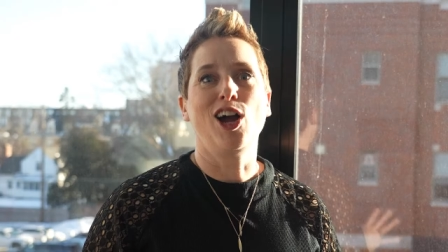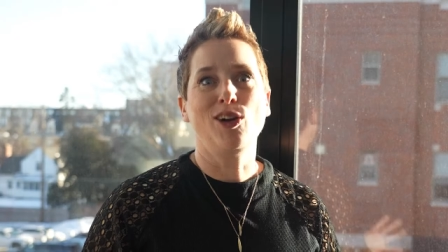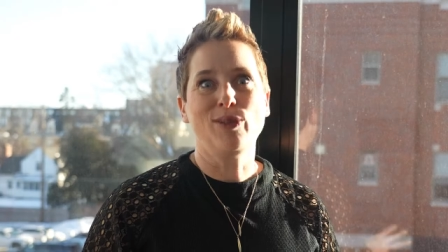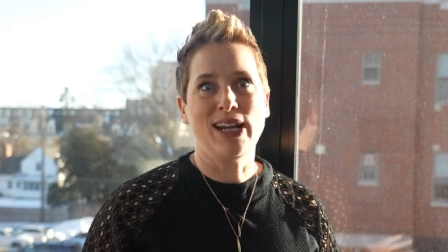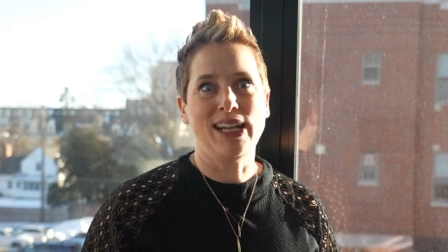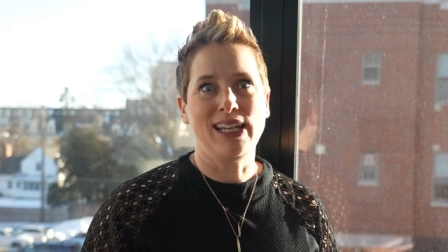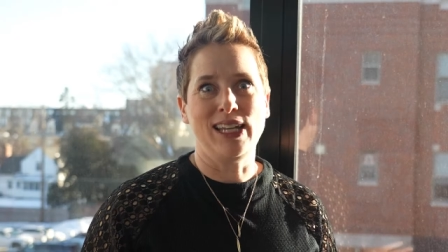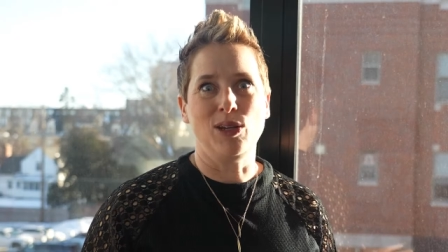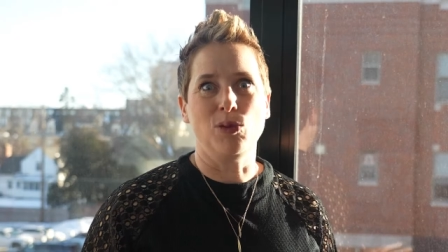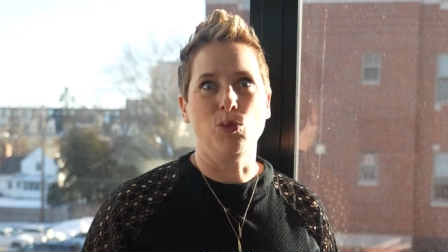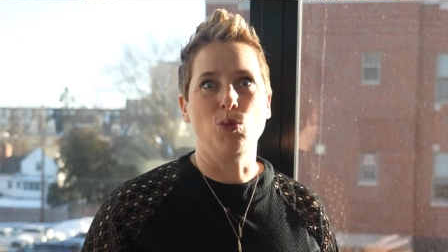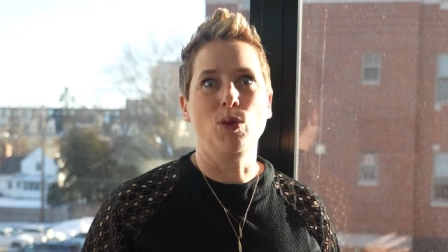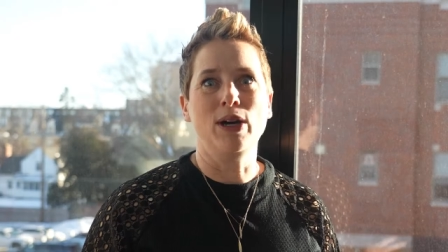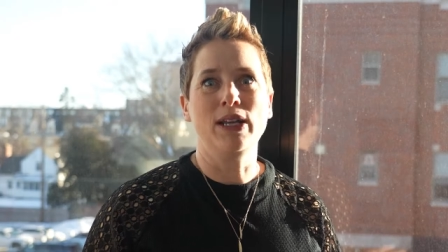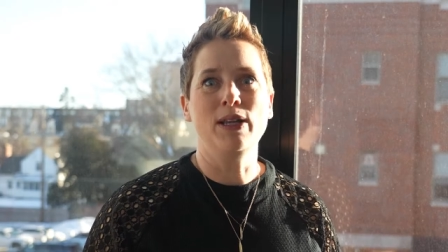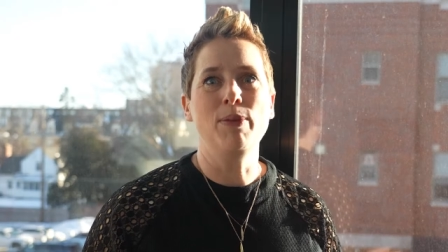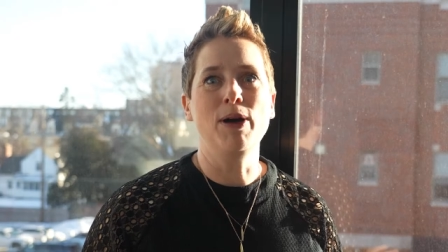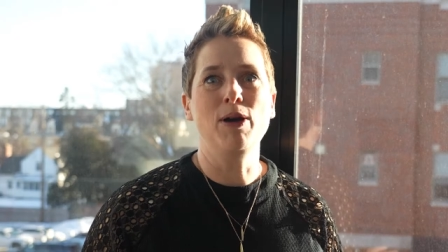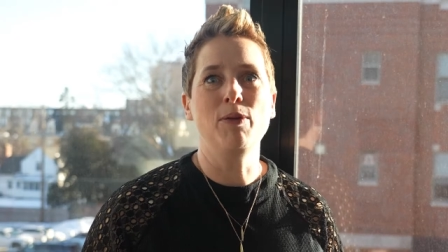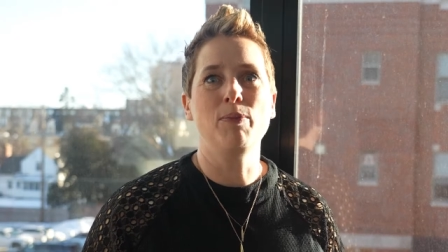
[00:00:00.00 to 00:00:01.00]
Alrighty,
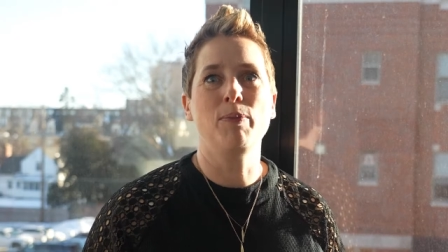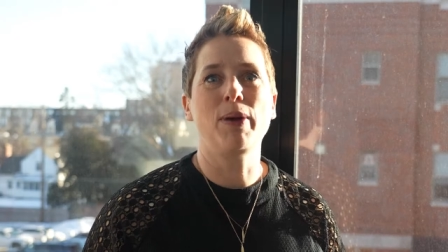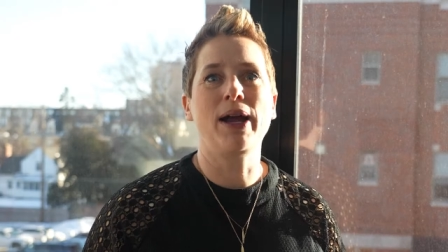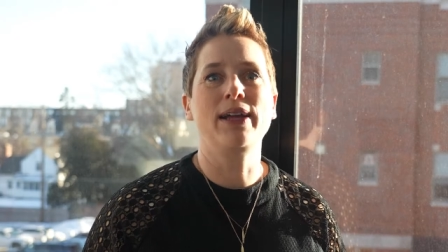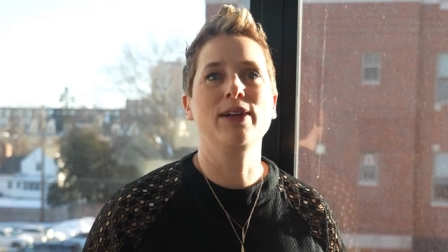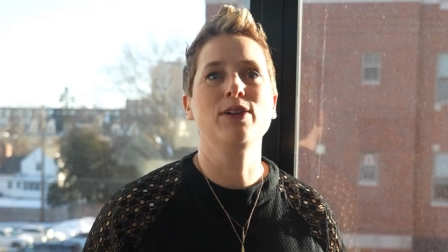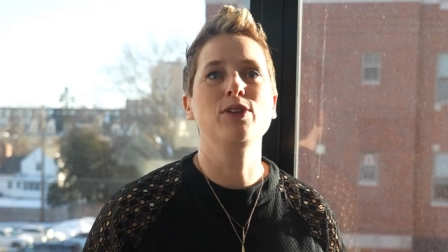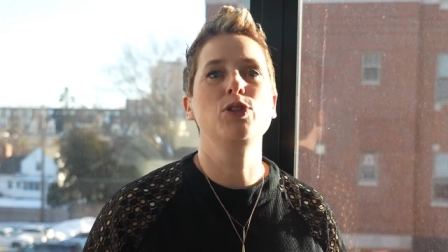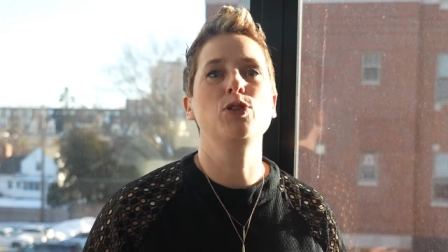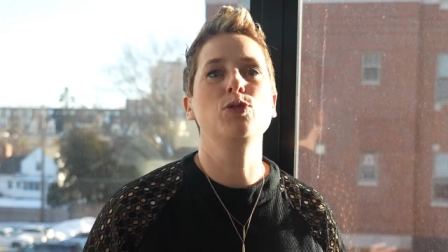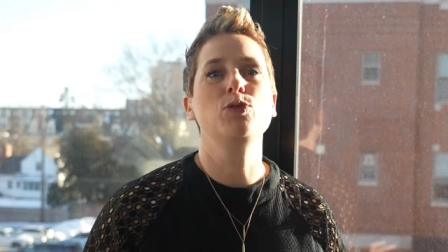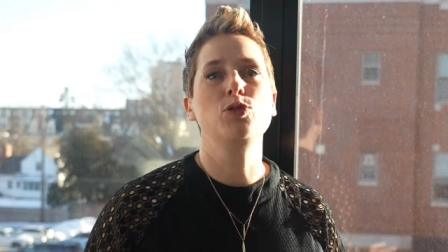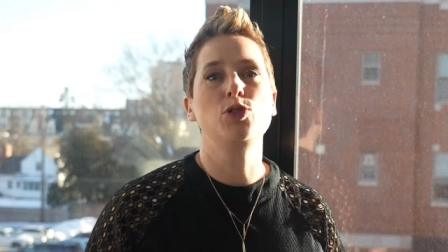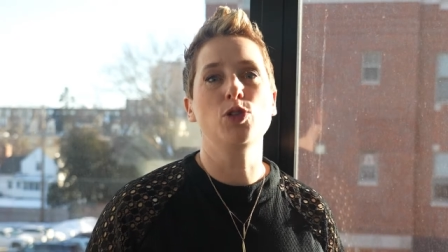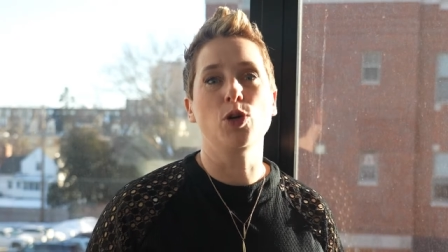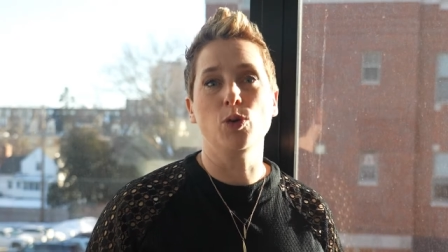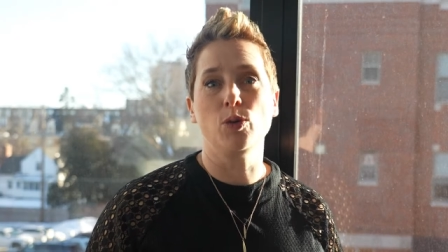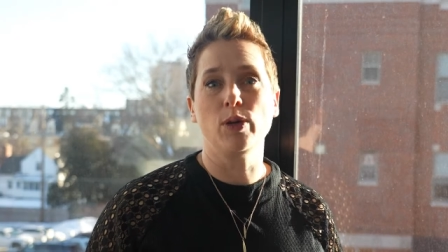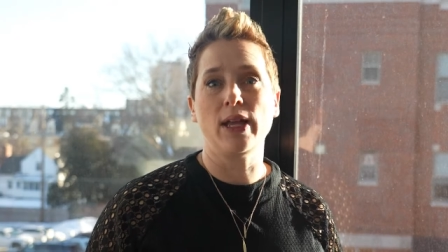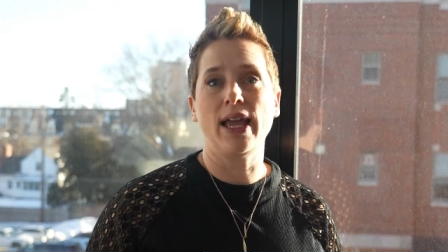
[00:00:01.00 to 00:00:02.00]
what about buyers who
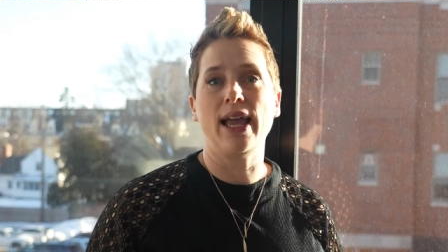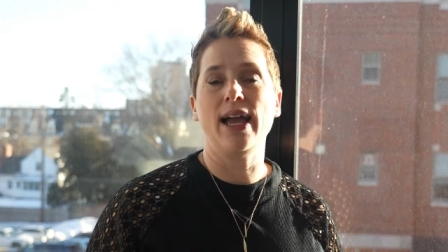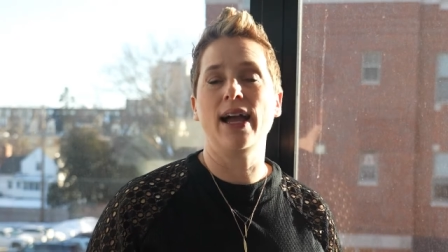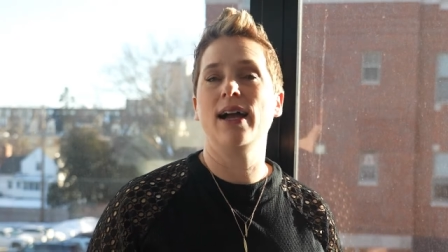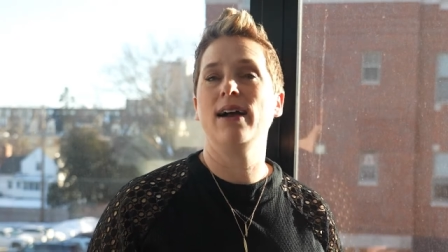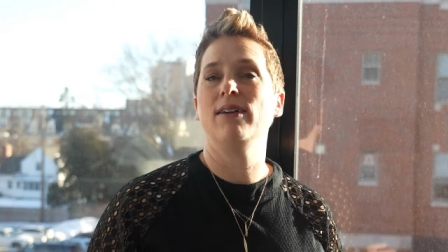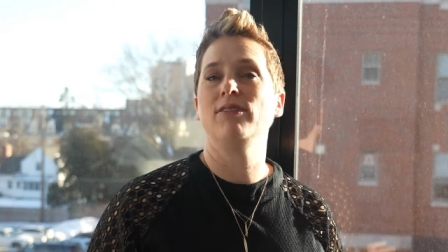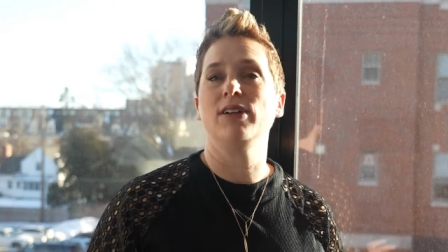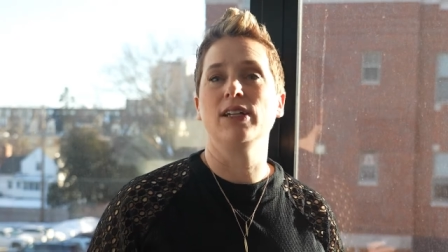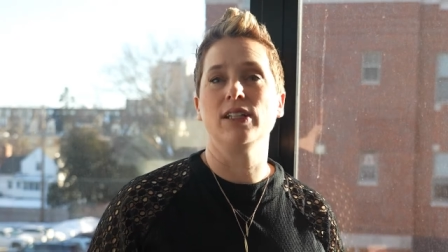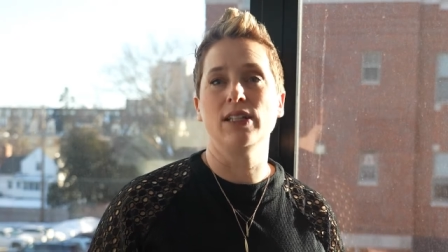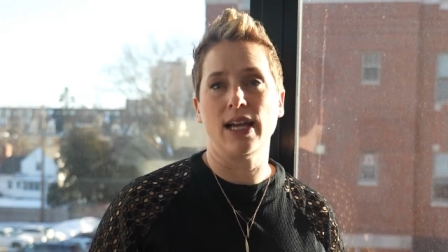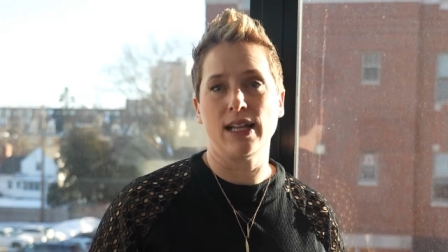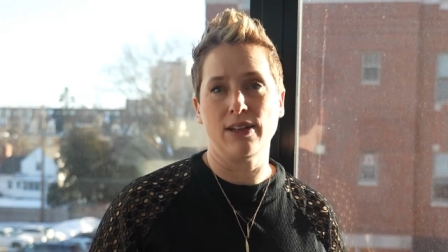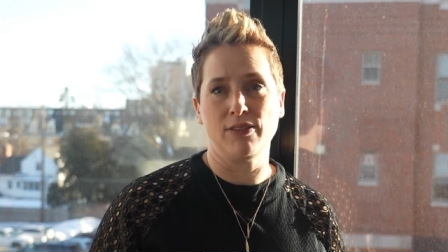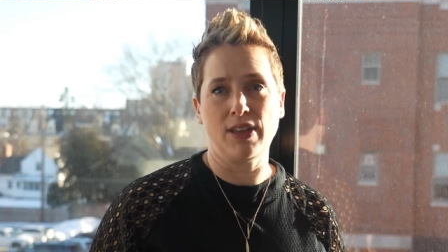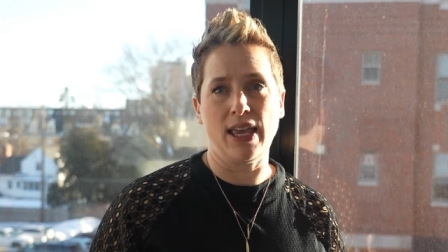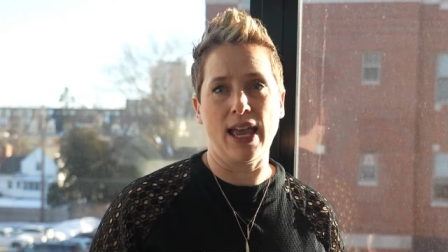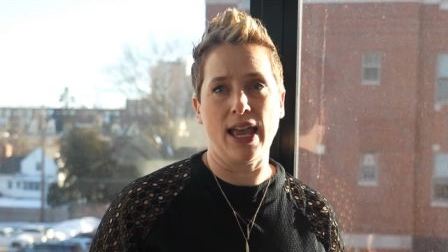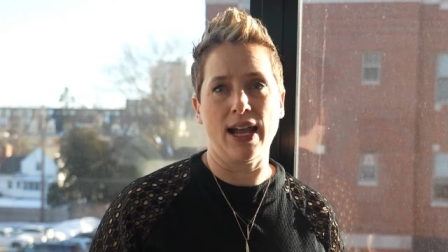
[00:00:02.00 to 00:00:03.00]
don't have a
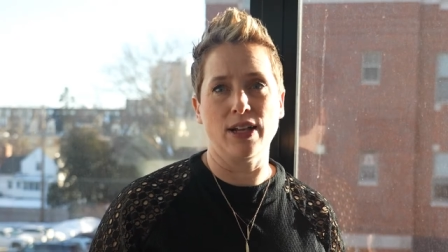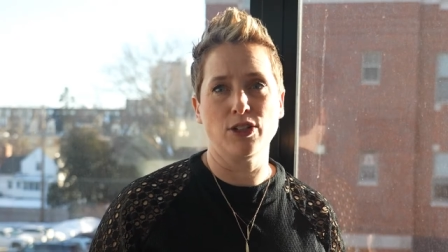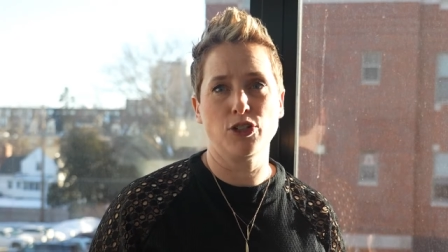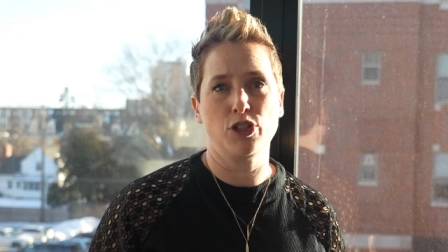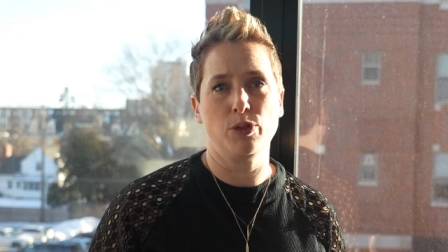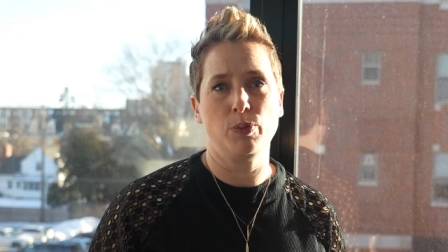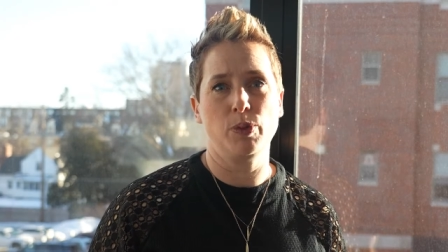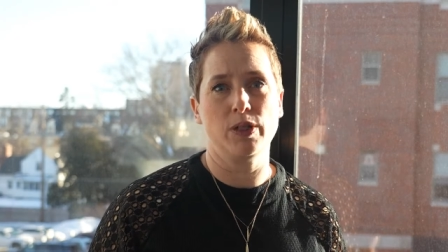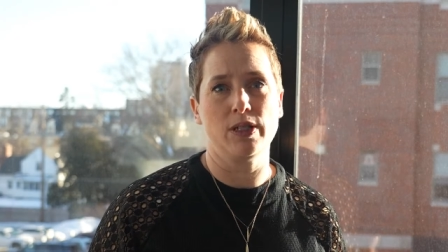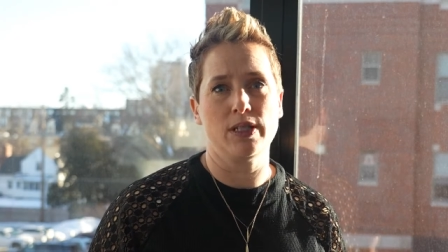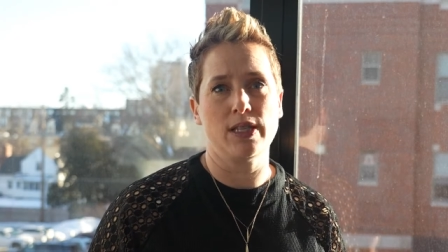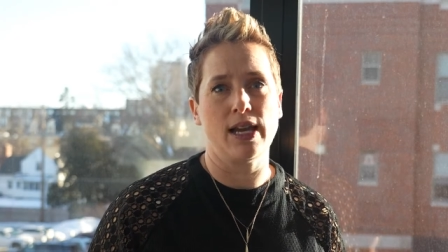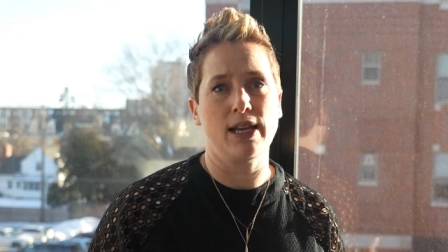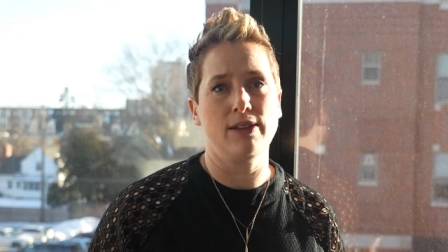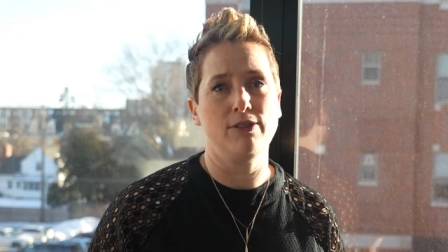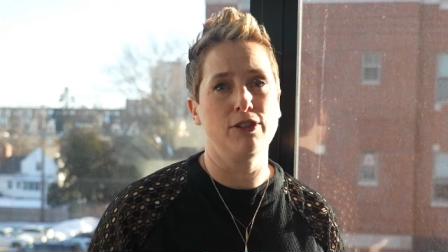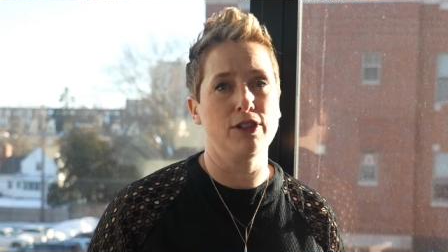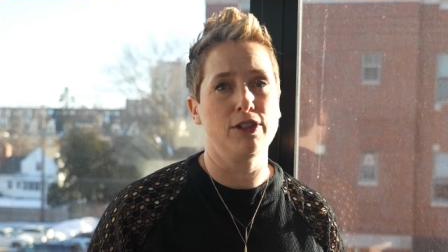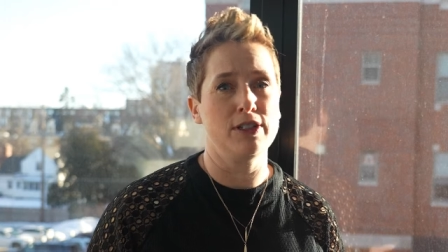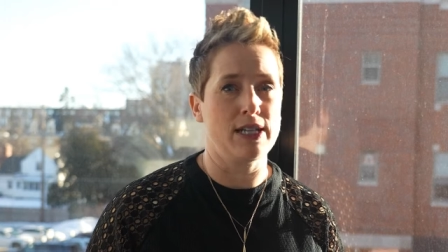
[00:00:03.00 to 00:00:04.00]
lot of cash to put
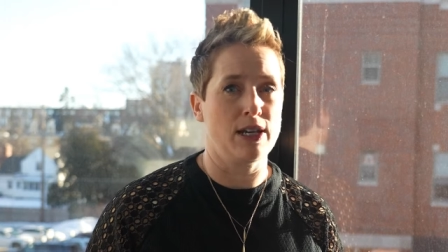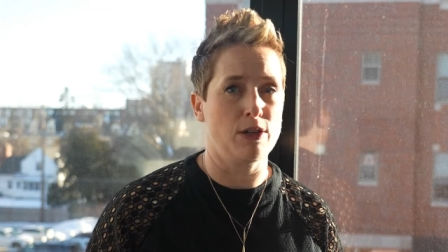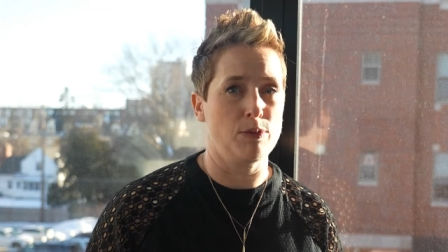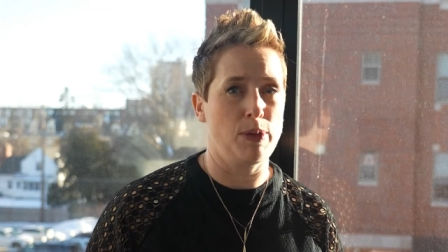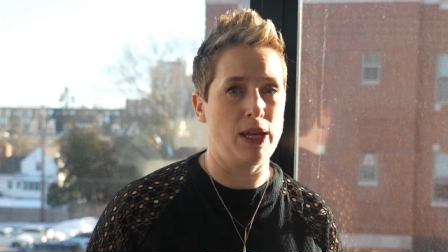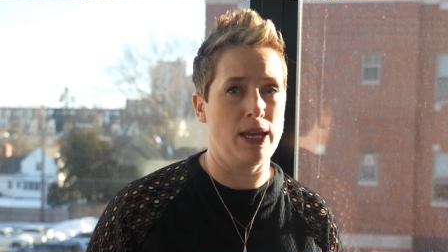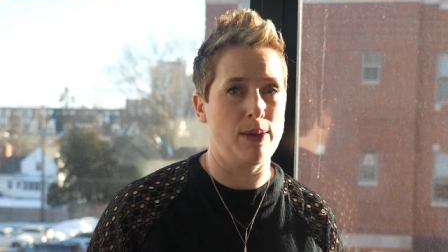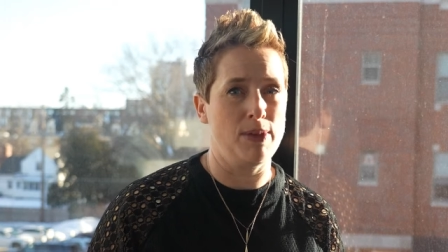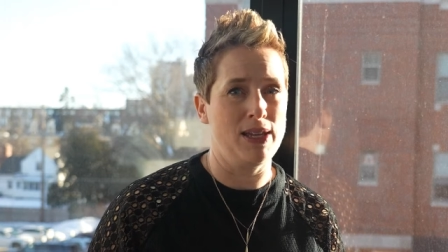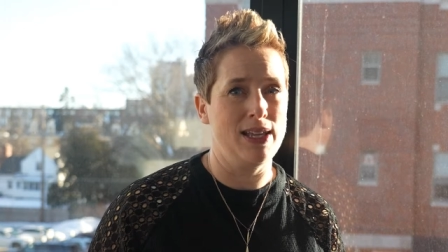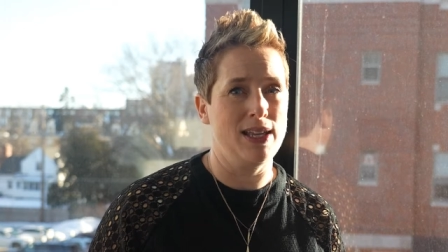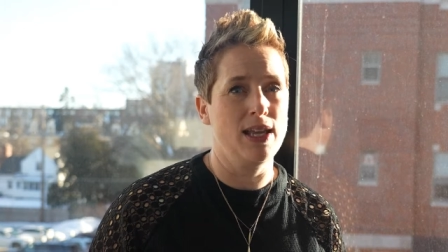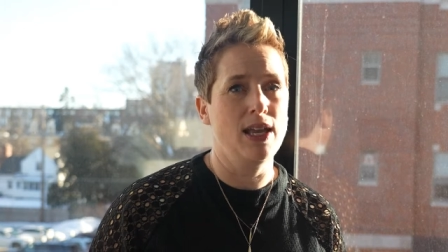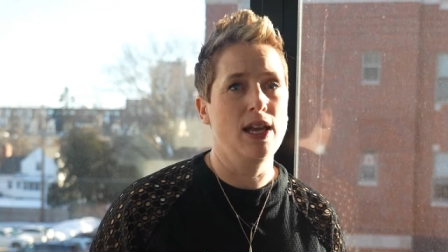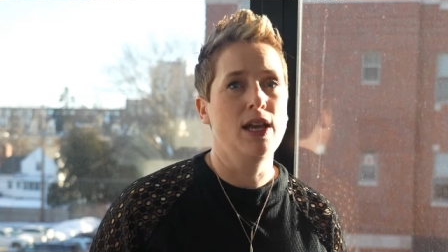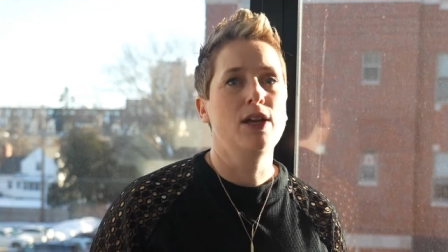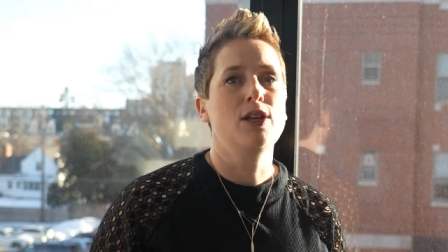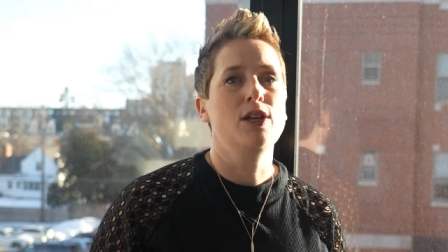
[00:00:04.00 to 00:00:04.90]
aside for a down payment?